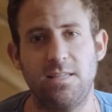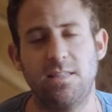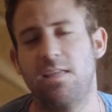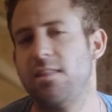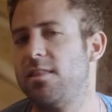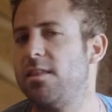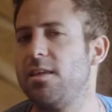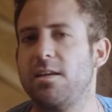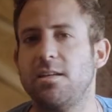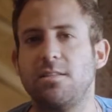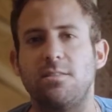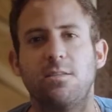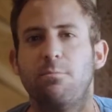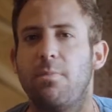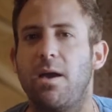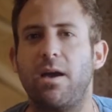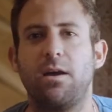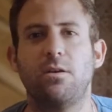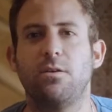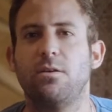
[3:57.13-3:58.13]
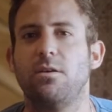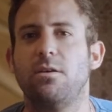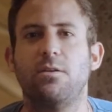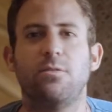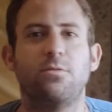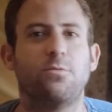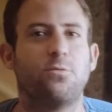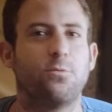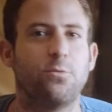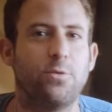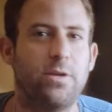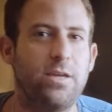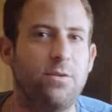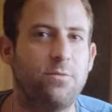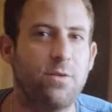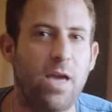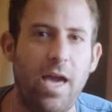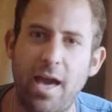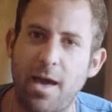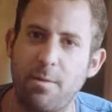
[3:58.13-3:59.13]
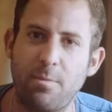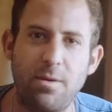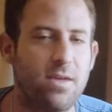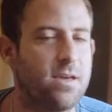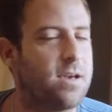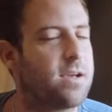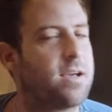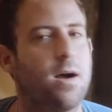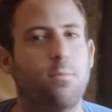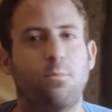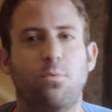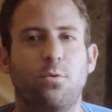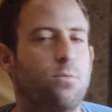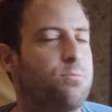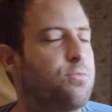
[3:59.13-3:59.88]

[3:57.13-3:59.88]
They think it's a matter of rehabbing a couple